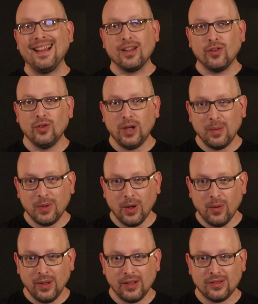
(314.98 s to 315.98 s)
grew up
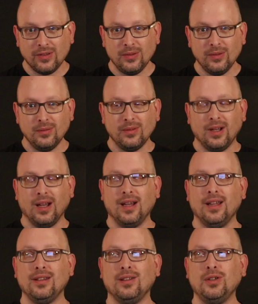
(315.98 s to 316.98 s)
going to
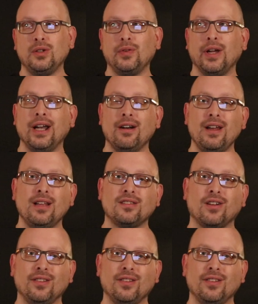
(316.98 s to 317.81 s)
in the Louisville area. It's called